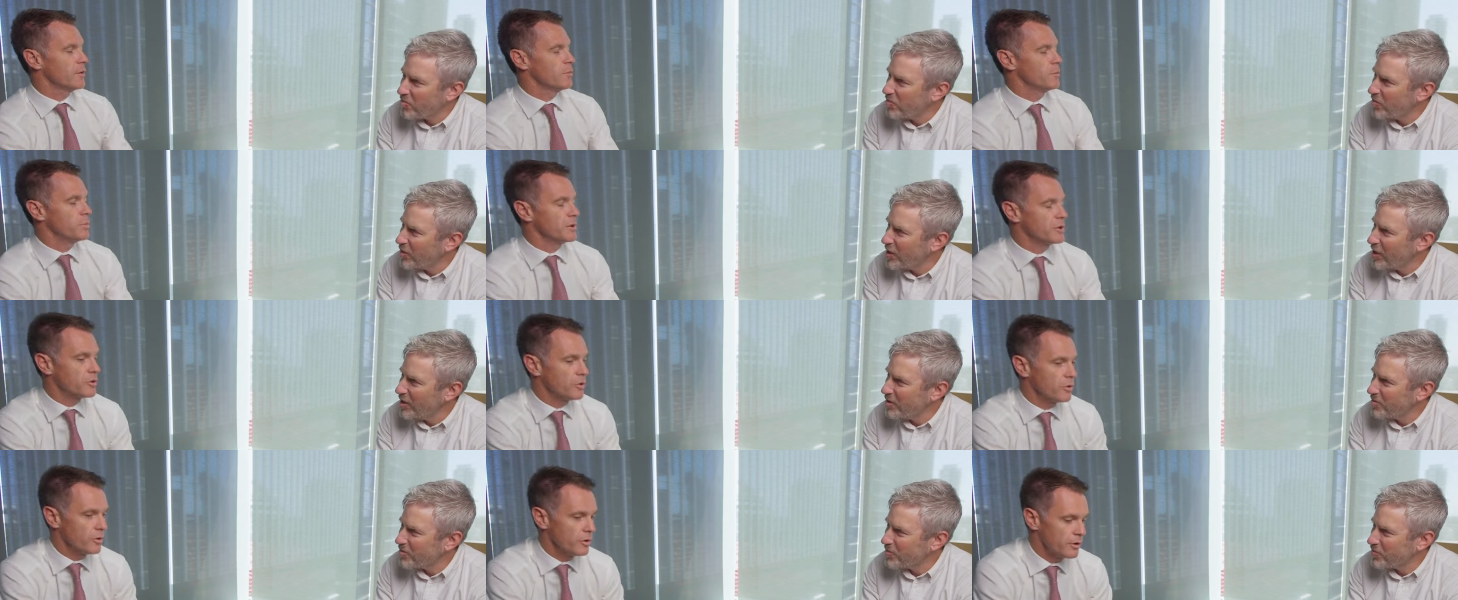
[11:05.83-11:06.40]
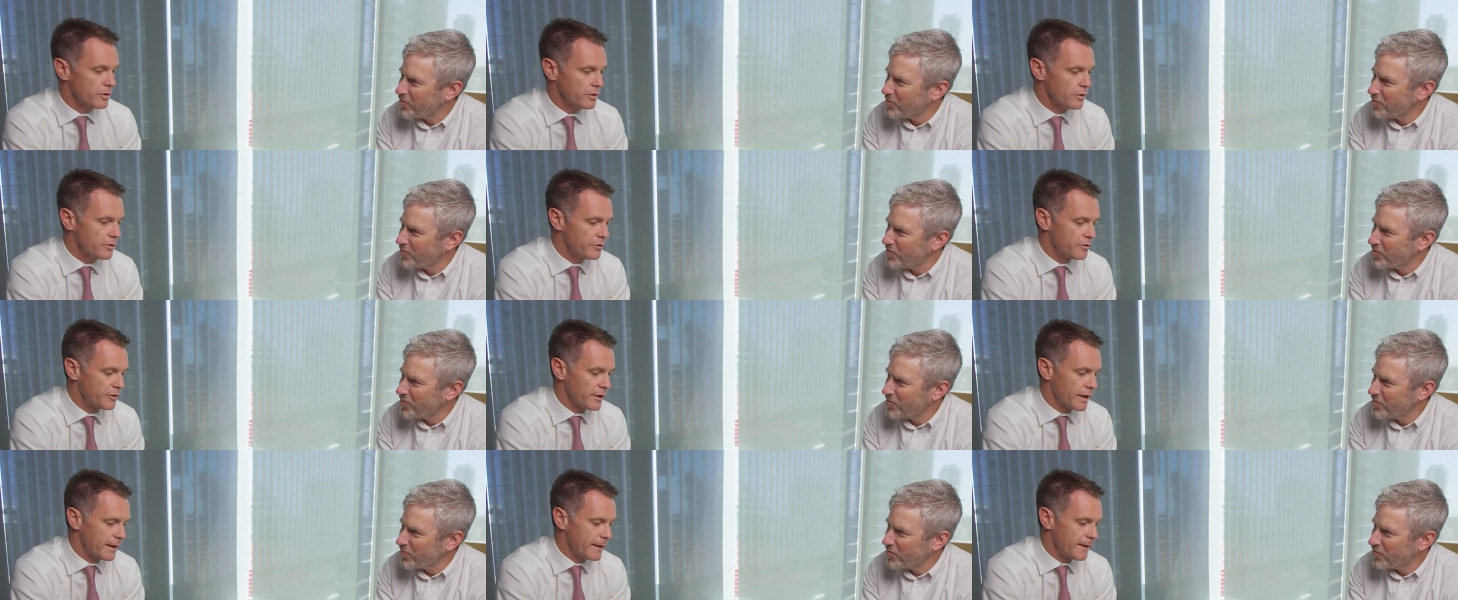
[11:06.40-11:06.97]

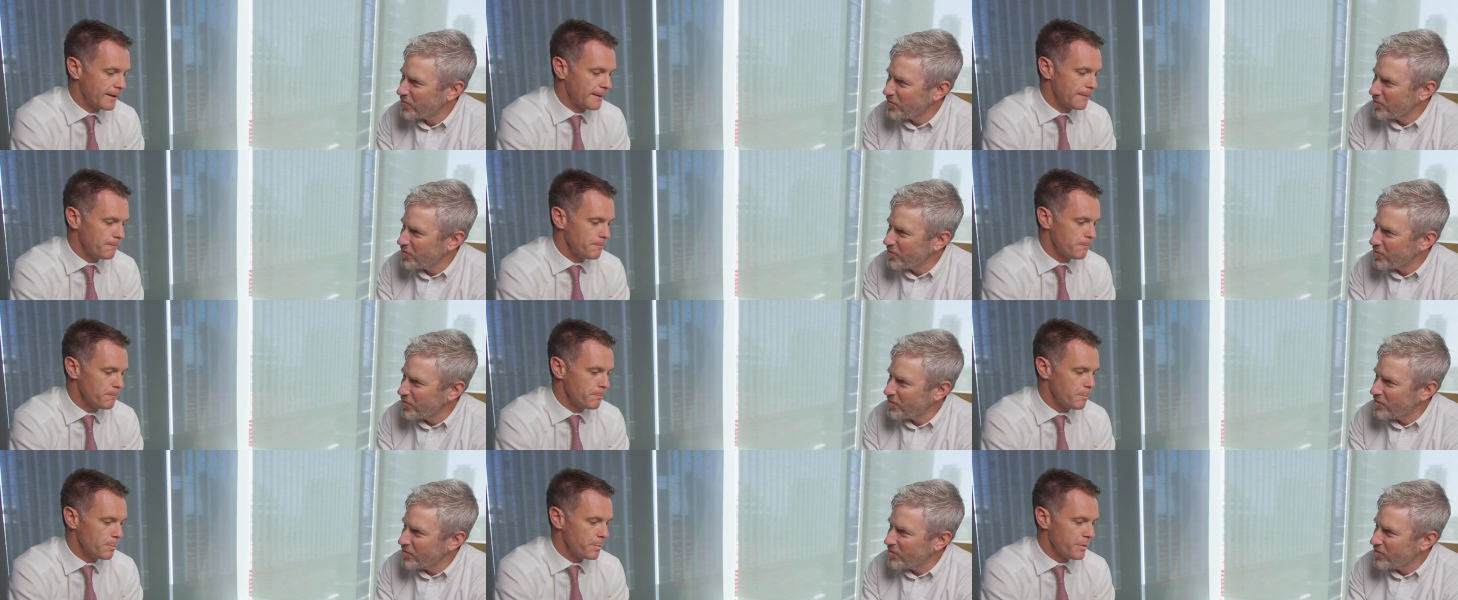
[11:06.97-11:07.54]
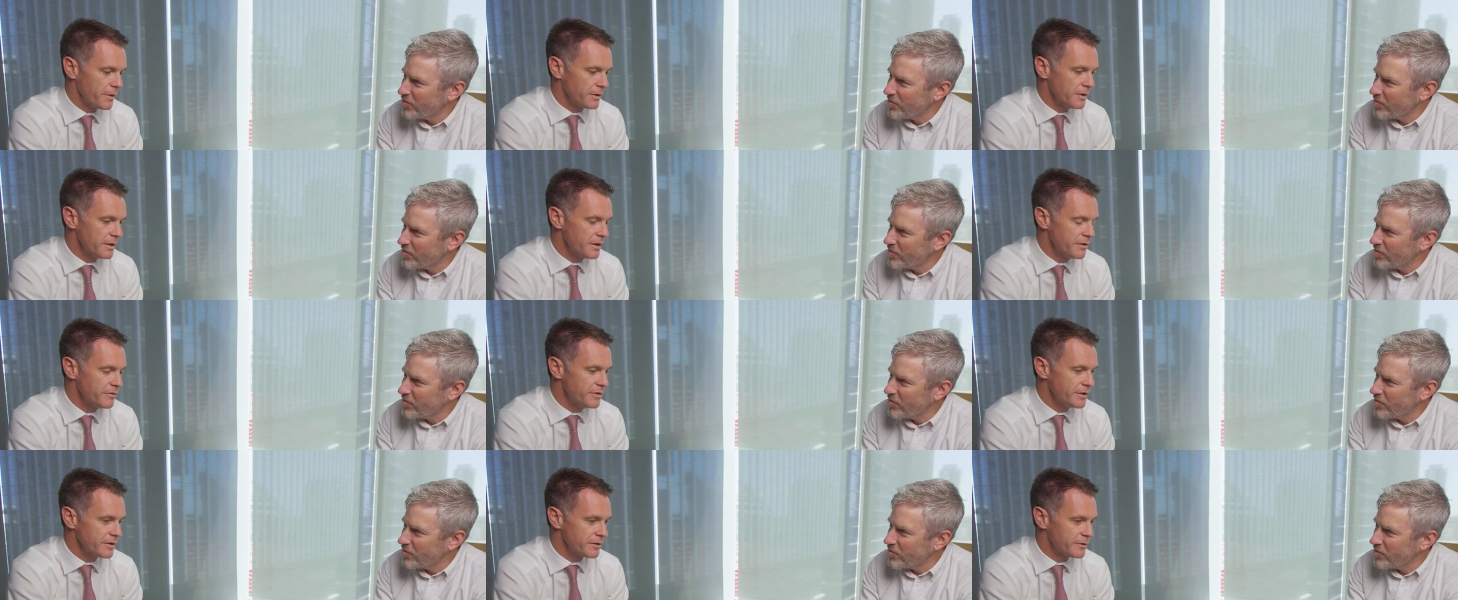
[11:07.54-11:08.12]
Speaker 1: Because yeah. um, the
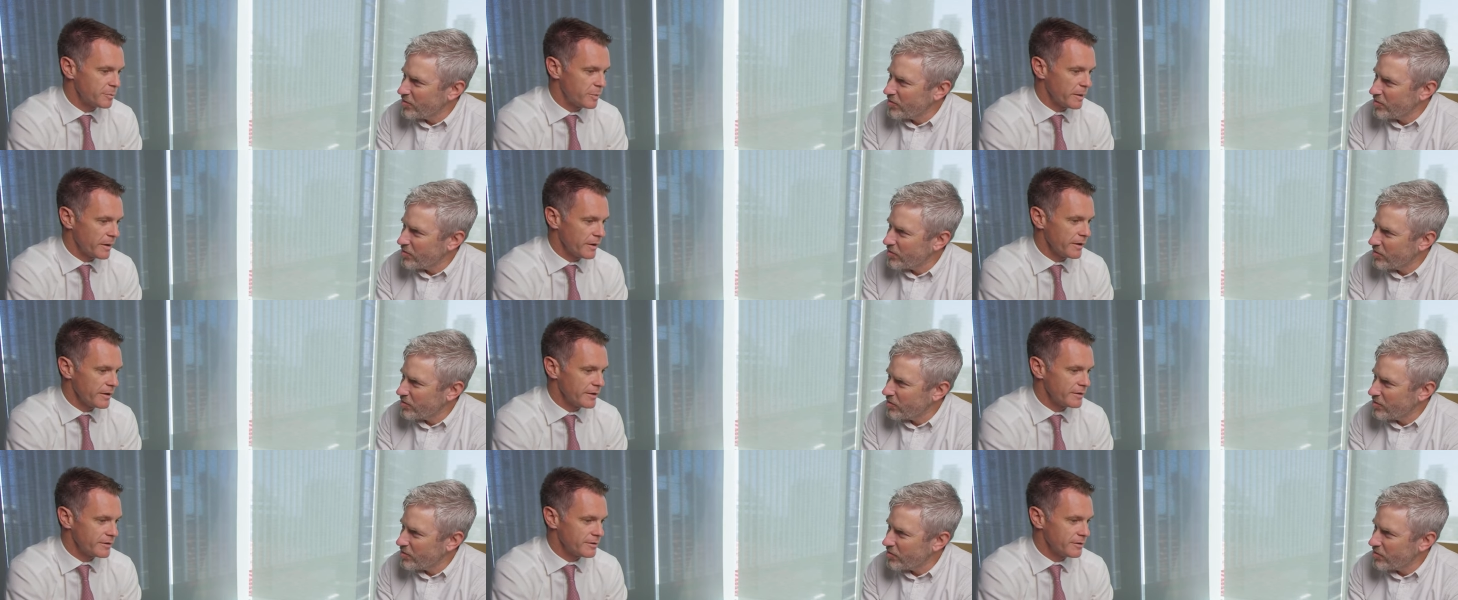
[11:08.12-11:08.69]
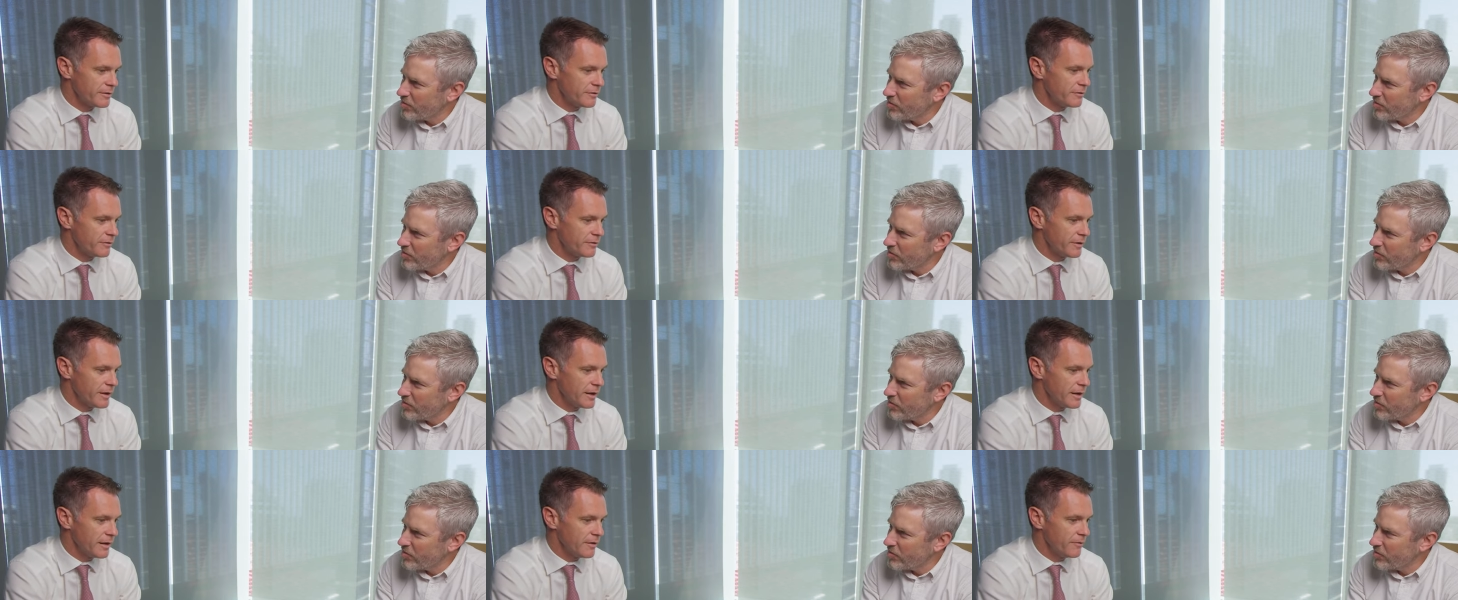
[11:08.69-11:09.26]
lived experience of
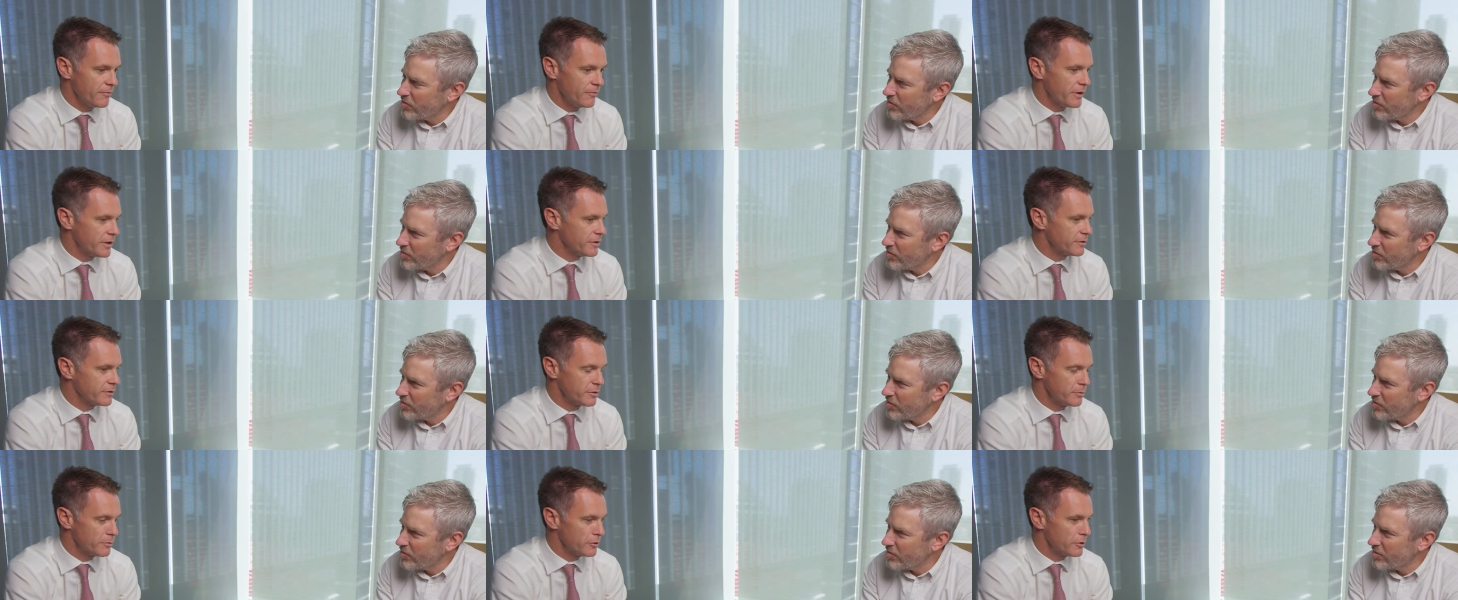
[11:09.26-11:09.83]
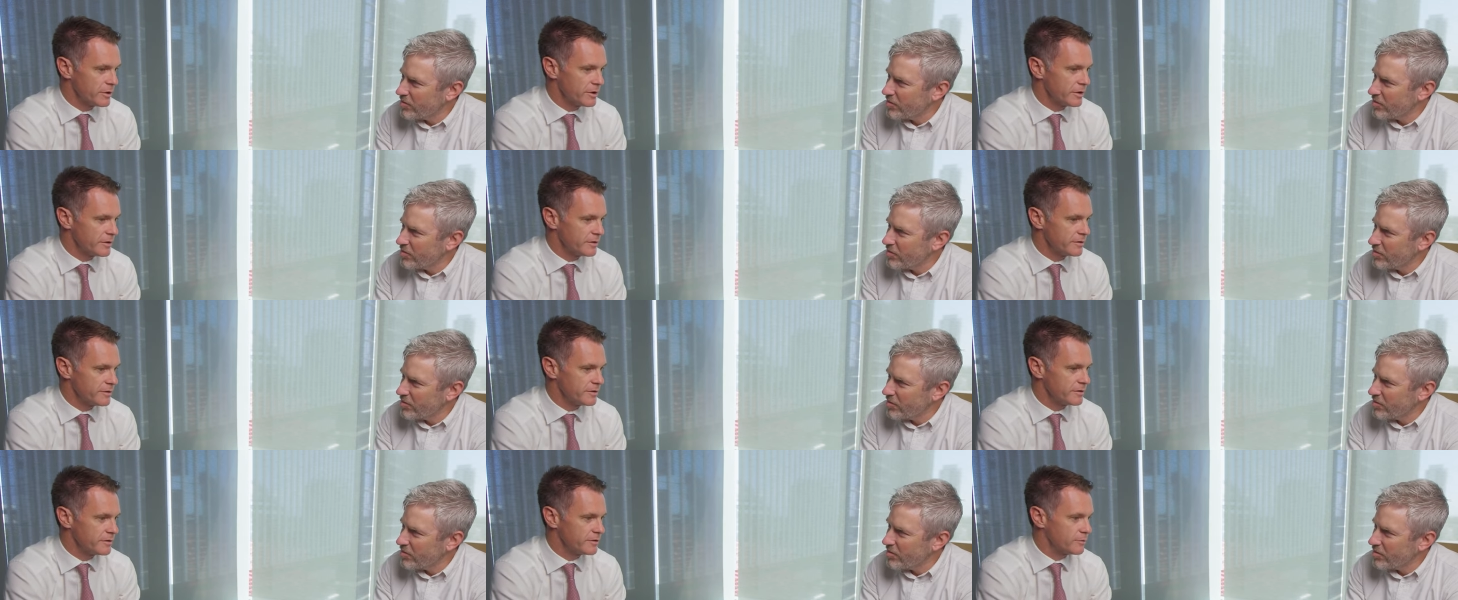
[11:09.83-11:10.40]
uh, these
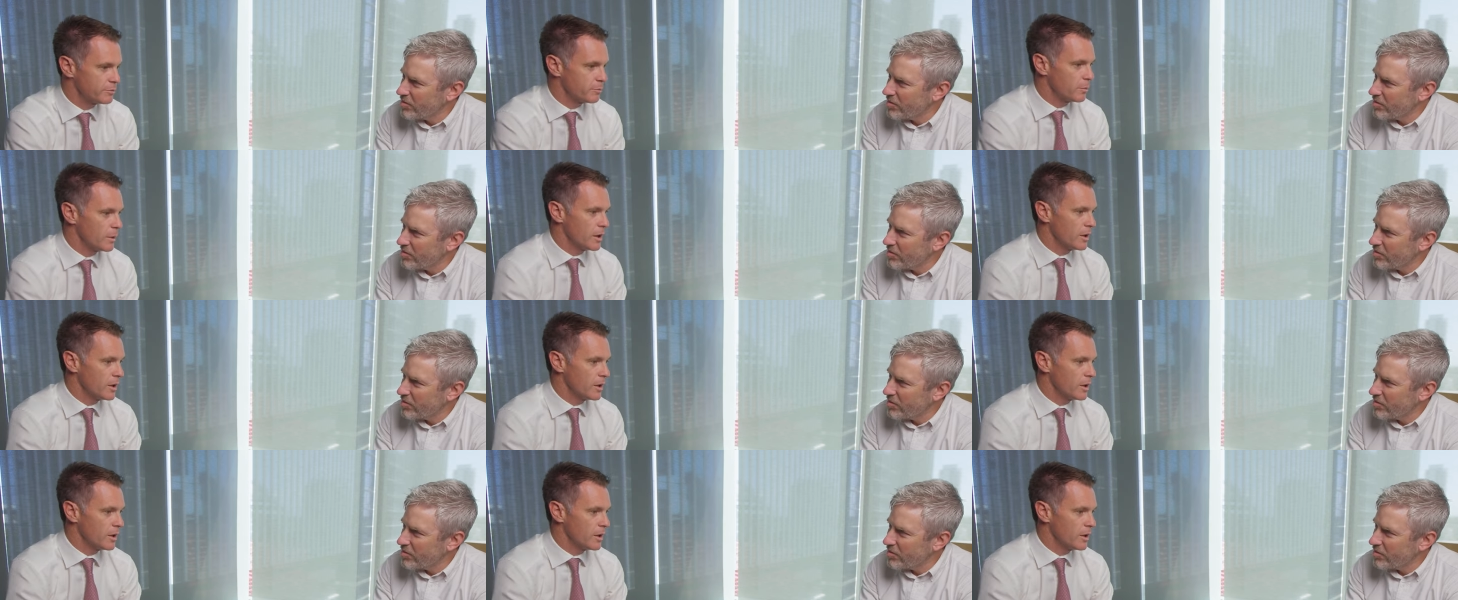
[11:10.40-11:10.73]
communities is